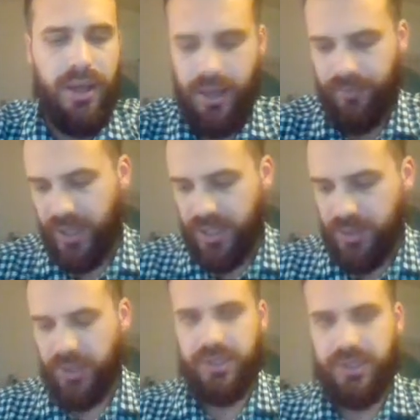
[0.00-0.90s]

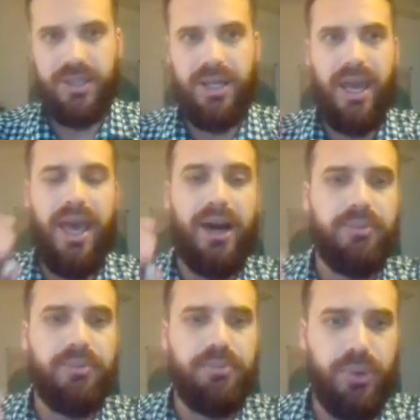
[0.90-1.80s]
That's because it's going to
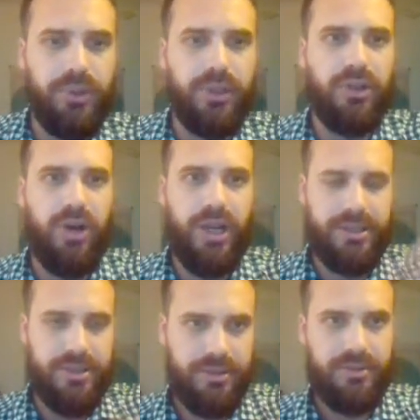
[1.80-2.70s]
output
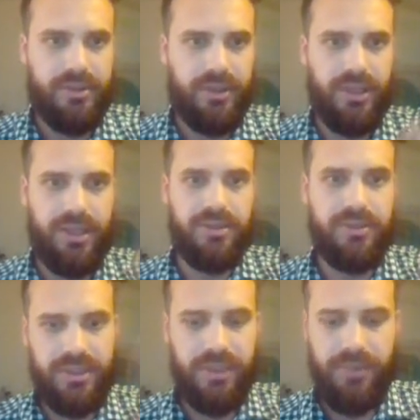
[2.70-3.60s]
light. Okay,
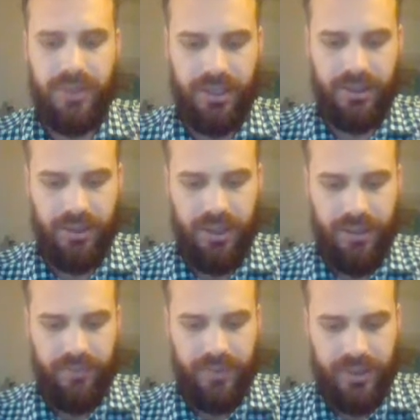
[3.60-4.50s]

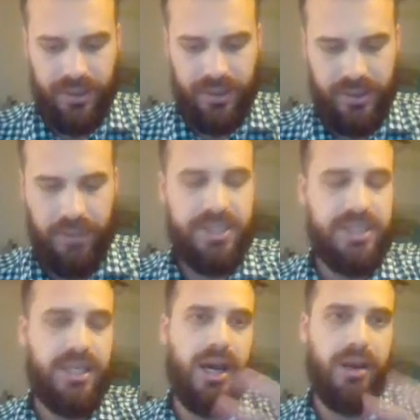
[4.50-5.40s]

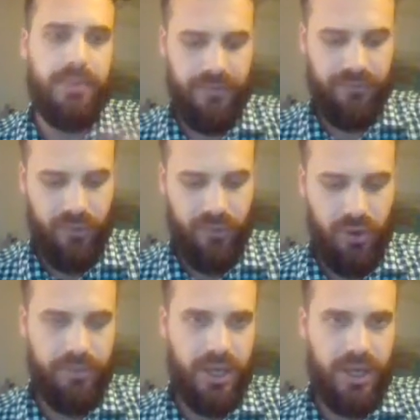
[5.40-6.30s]
something's coming
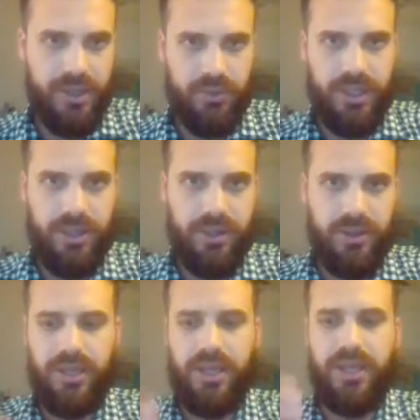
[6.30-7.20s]
from the
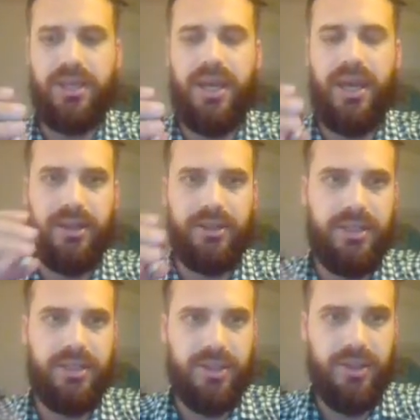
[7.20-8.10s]
Arduino
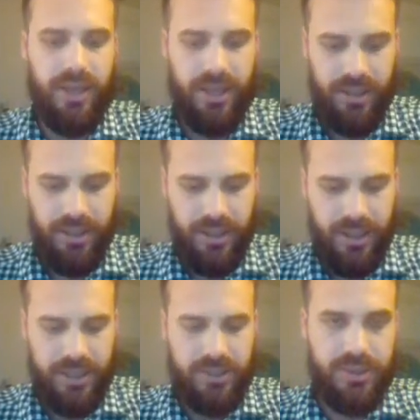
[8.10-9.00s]
out into there.
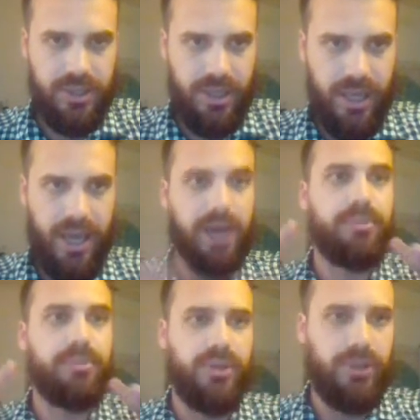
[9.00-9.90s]
So it's going to
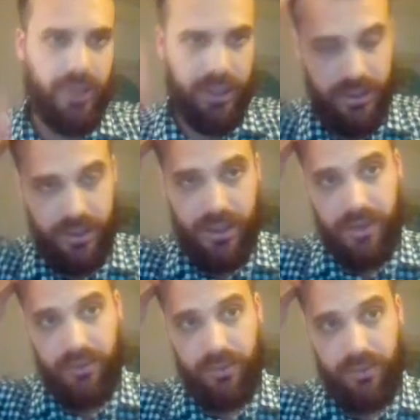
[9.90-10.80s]
output light.
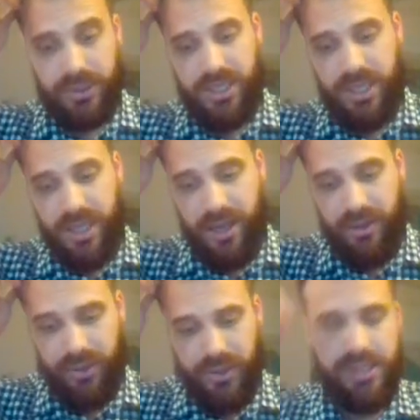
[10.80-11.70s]
We'll see
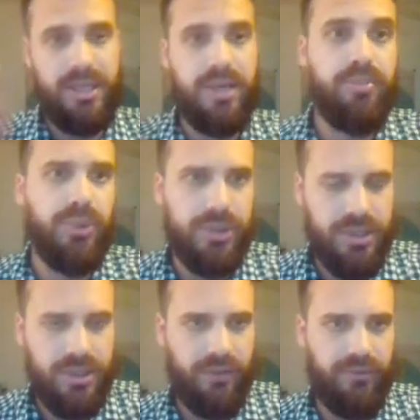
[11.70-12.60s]
other things,
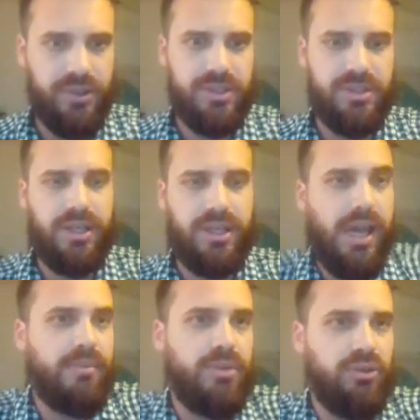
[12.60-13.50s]
inputs, like for instance a
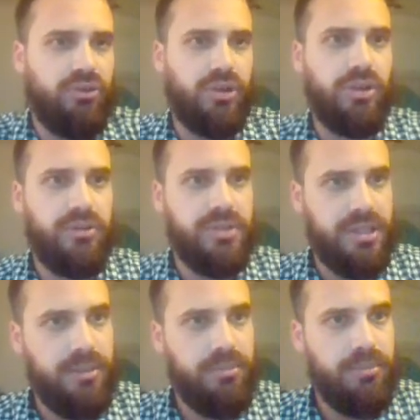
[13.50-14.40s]
game controller
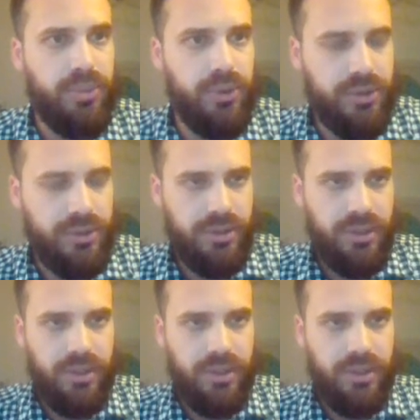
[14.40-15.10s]
is an input,